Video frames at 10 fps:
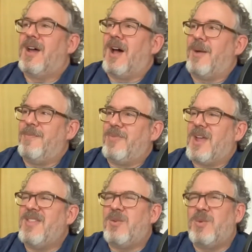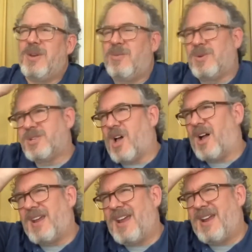And then we're
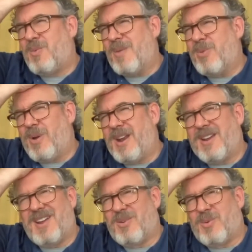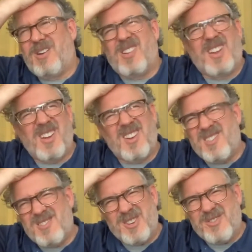talking, and at one point, I kind of wonder, like, oh,
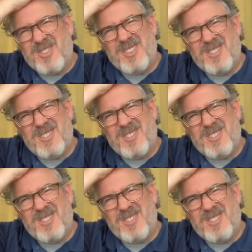I wonder if